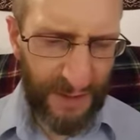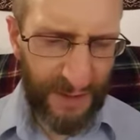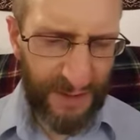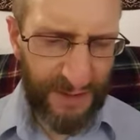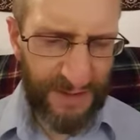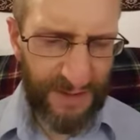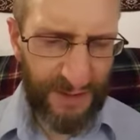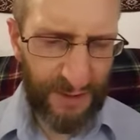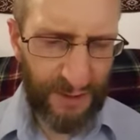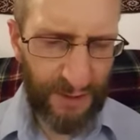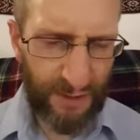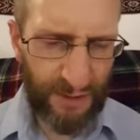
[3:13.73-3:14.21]

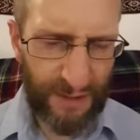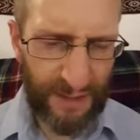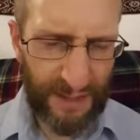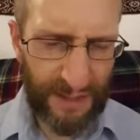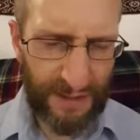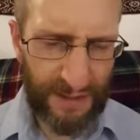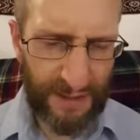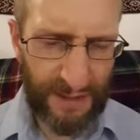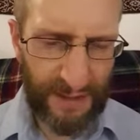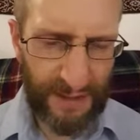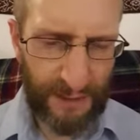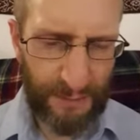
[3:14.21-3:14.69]
So
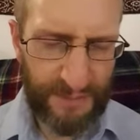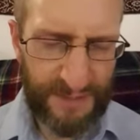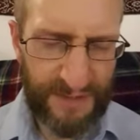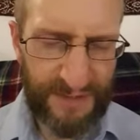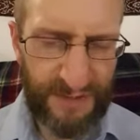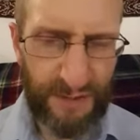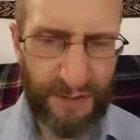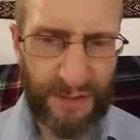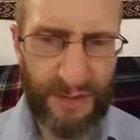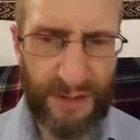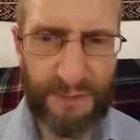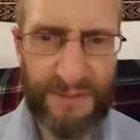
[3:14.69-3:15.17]
I'm
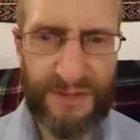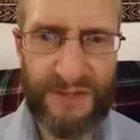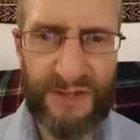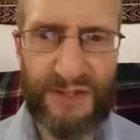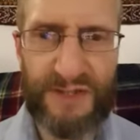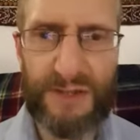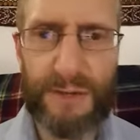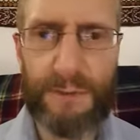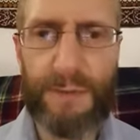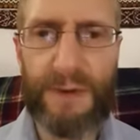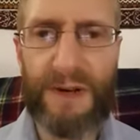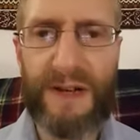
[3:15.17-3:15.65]
so
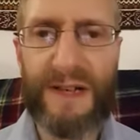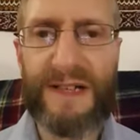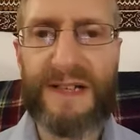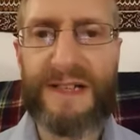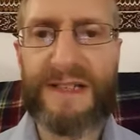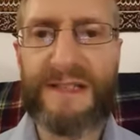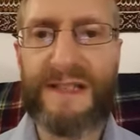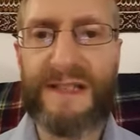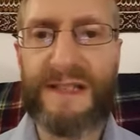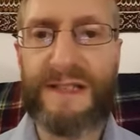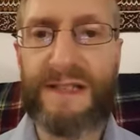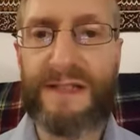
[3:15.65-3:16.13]

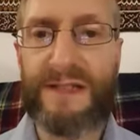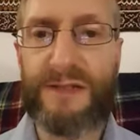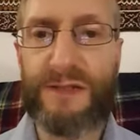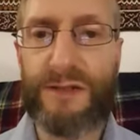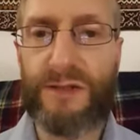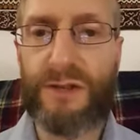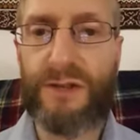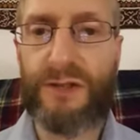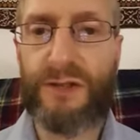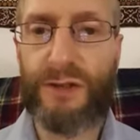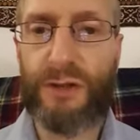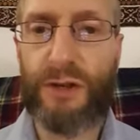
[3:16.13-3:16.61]
surprised that in
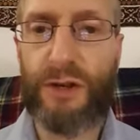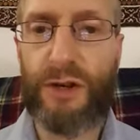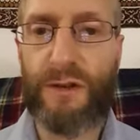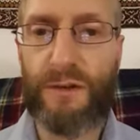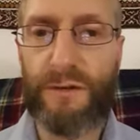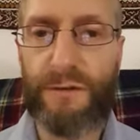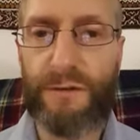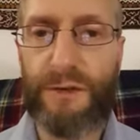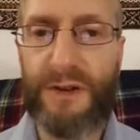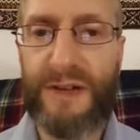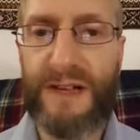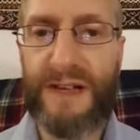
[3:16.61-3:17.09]
such a short
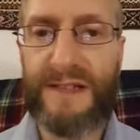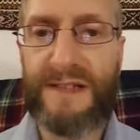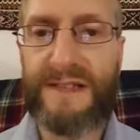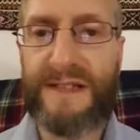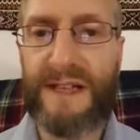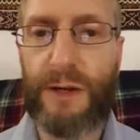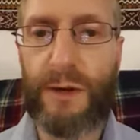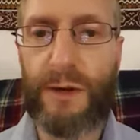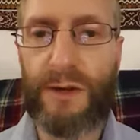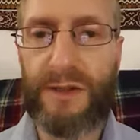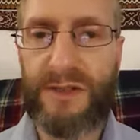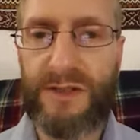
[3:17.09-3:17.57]
phrase
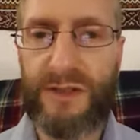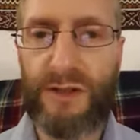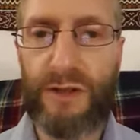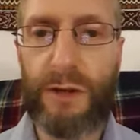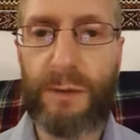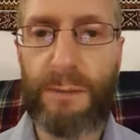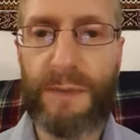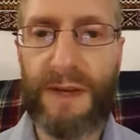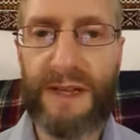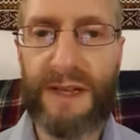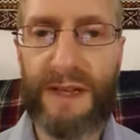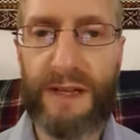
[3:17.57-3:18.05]
there are so
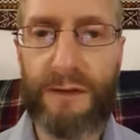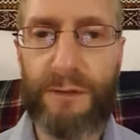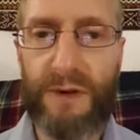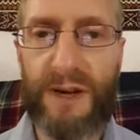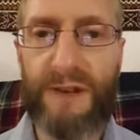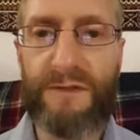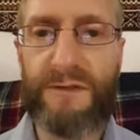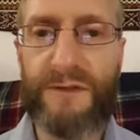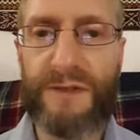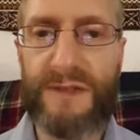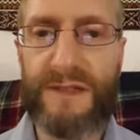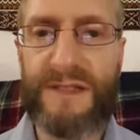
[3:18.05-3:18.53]
many
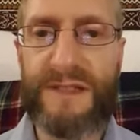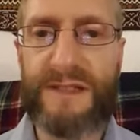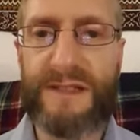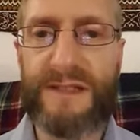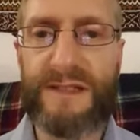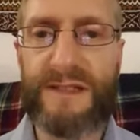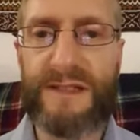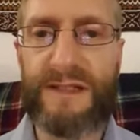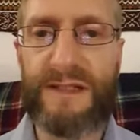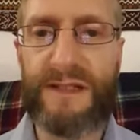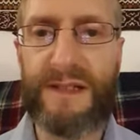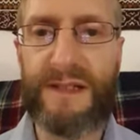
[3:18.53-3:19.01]
references
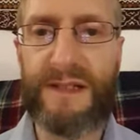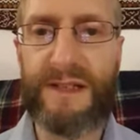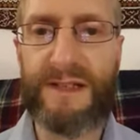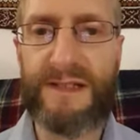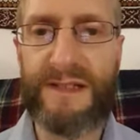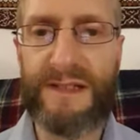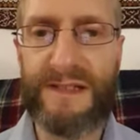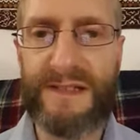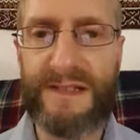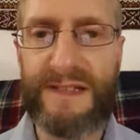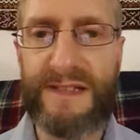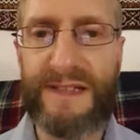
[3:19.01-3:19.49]
to
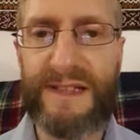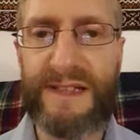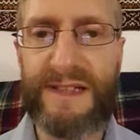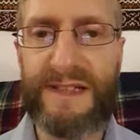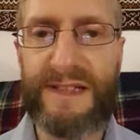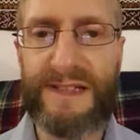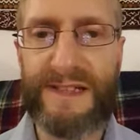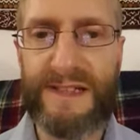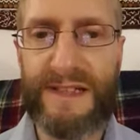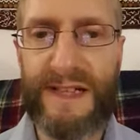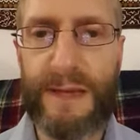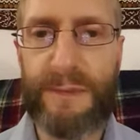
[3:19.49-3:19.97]
deceit,
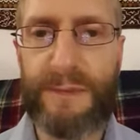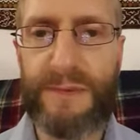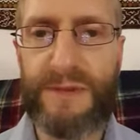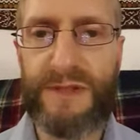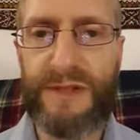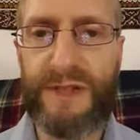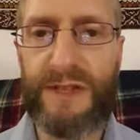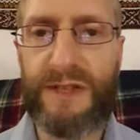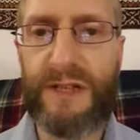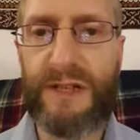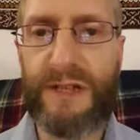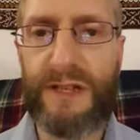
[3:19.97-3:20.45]

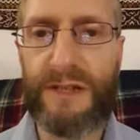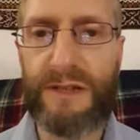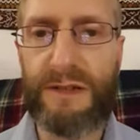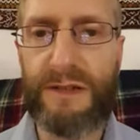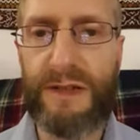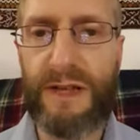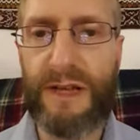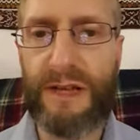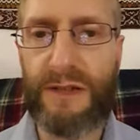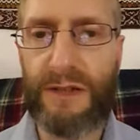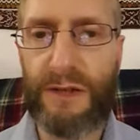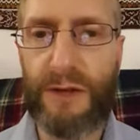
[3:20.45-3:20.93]
deception,
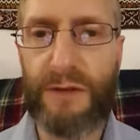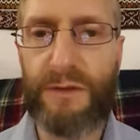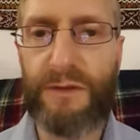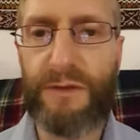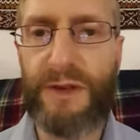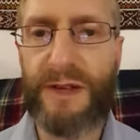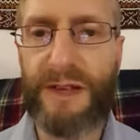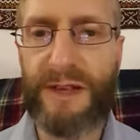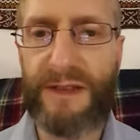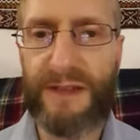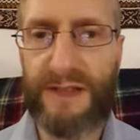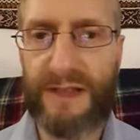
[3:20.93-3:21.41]
and
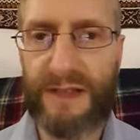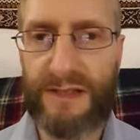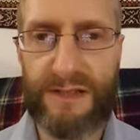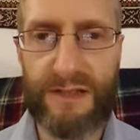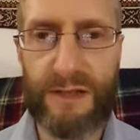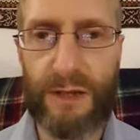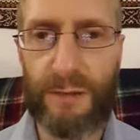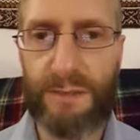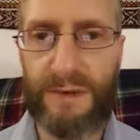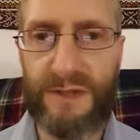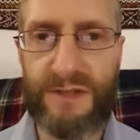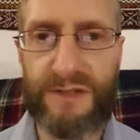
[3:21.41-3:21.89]
covering things
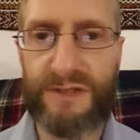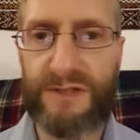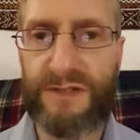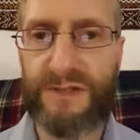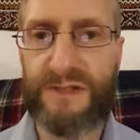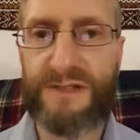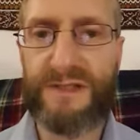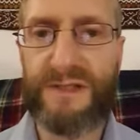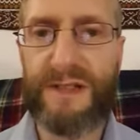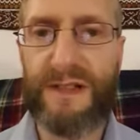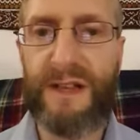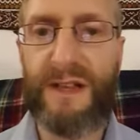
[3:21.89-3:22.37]
up. It's
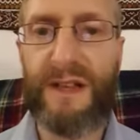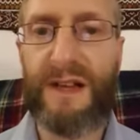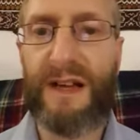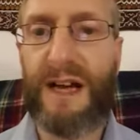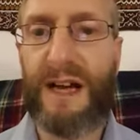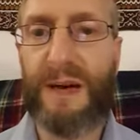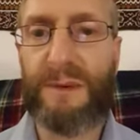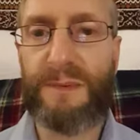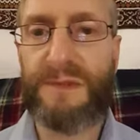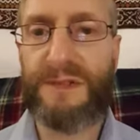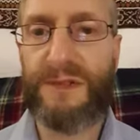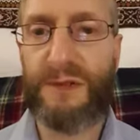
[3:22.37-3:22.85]
just
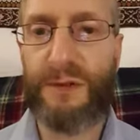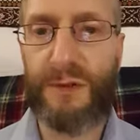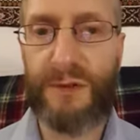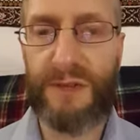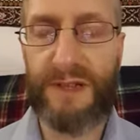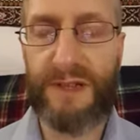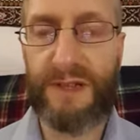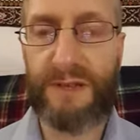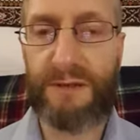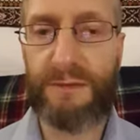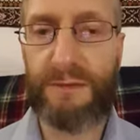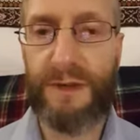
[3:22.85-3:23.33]

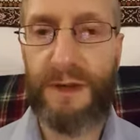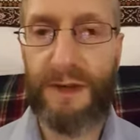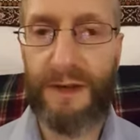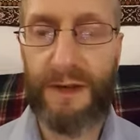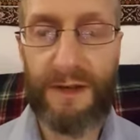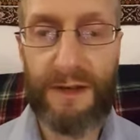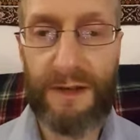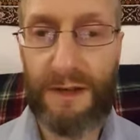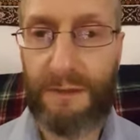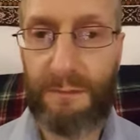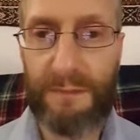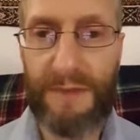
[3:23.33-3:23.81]
absolutely
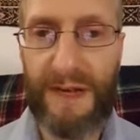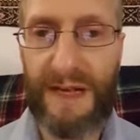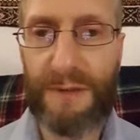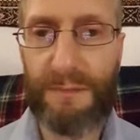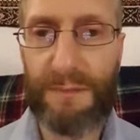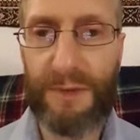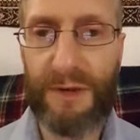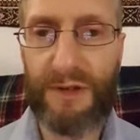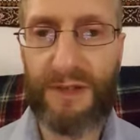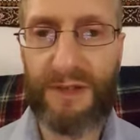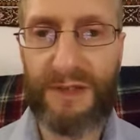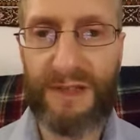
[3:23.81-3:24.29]

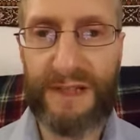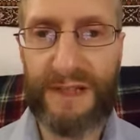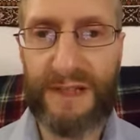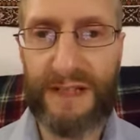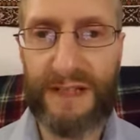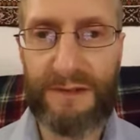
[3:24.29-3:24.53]
mind-boggling.